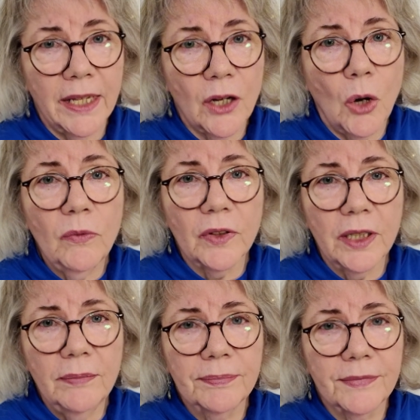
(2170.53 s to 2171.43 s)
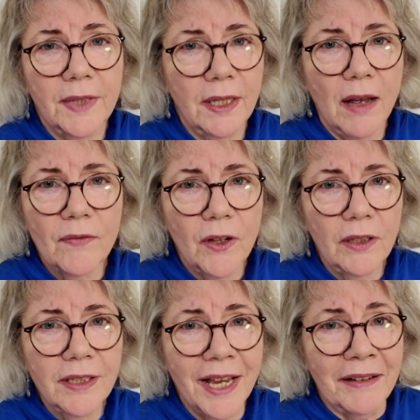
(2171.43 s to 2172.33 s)
And hopefully not
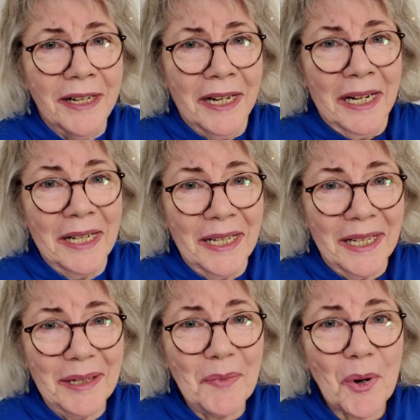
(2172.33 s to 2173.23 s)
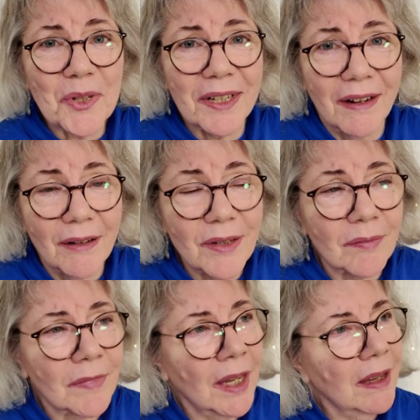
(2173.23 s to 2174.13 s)
falling down any more
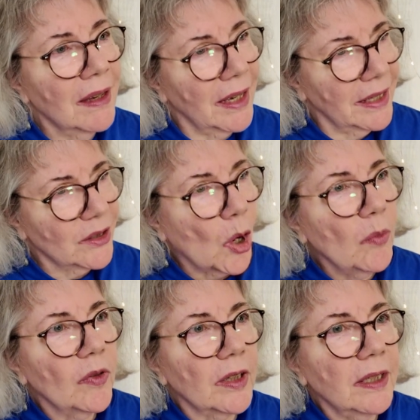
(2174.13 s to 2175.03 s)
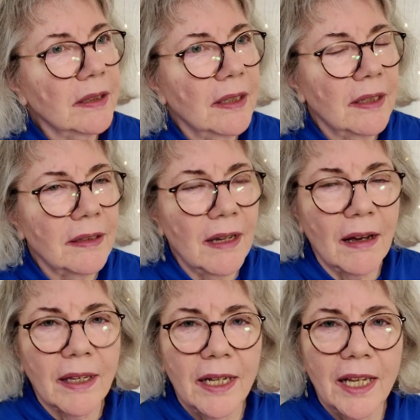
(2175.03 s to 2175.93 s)
stairs, and hopefully
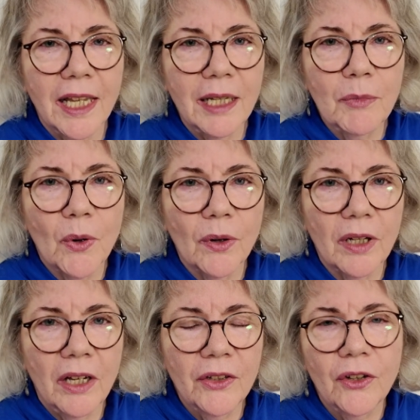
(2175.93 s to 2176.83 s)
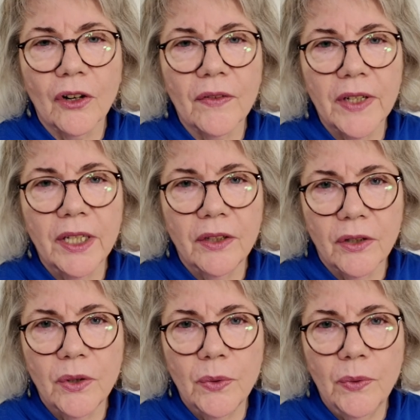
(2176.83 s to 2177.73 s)
not getting any more
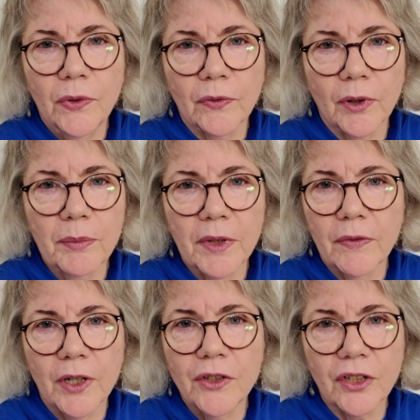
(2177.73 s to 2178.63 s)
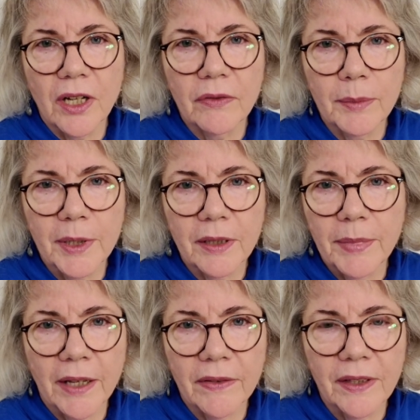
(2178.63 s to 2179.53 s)
unnerving news from the French government
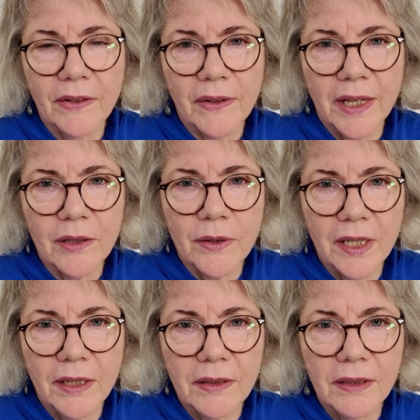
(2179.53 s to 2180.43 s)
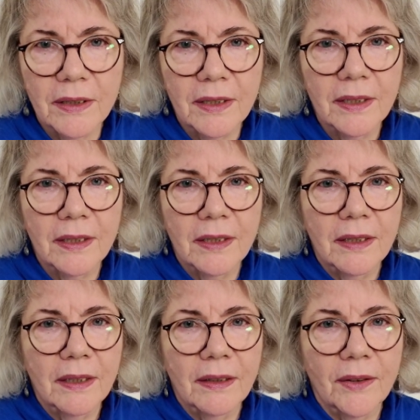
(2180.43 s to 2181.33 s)
about this, that, or the other.
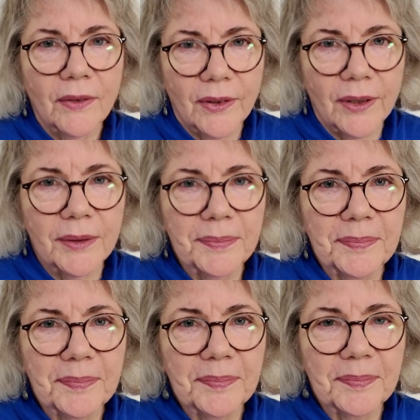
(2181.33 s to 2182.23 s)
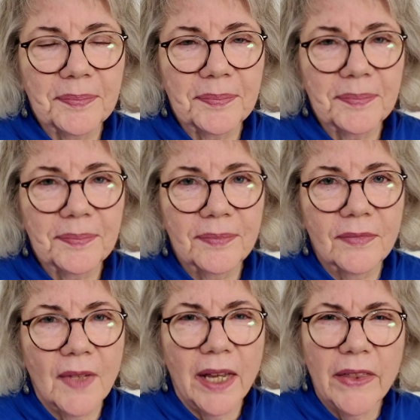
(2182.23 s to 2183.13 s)
So
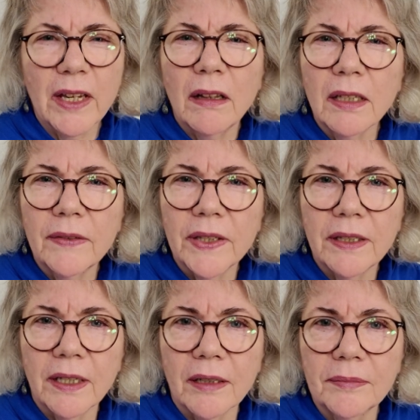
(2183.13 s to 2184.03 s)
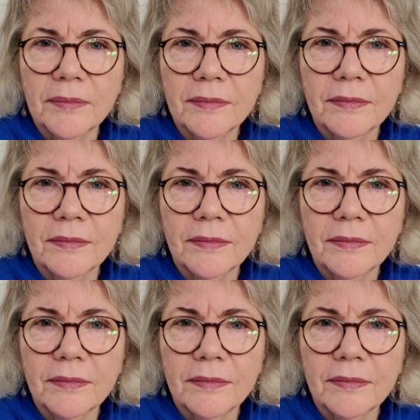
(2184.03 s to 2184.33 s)
I think I'll leave it there.